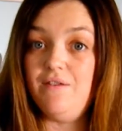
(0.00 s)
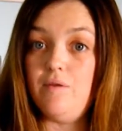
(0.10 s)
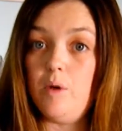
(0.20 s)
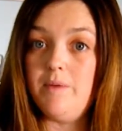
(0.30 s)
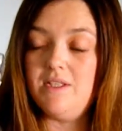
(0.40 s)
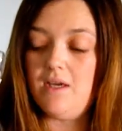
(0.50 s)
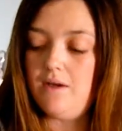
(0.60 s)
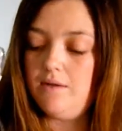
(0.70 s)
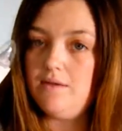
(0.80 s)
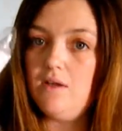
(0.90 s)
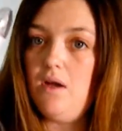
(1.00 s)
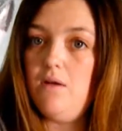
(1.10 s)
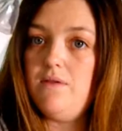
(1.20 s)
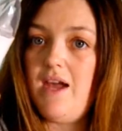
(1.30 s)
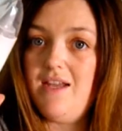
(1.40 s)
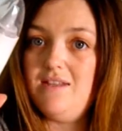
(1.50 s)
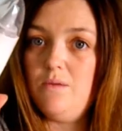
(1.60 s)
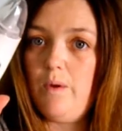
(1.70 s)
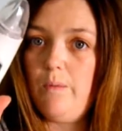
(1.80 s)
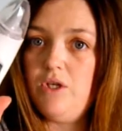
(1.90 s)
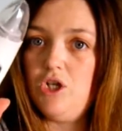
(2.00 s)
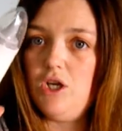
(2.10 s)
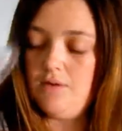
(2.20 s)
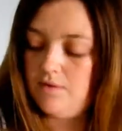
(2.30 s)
thermometer, so that is the one we chose.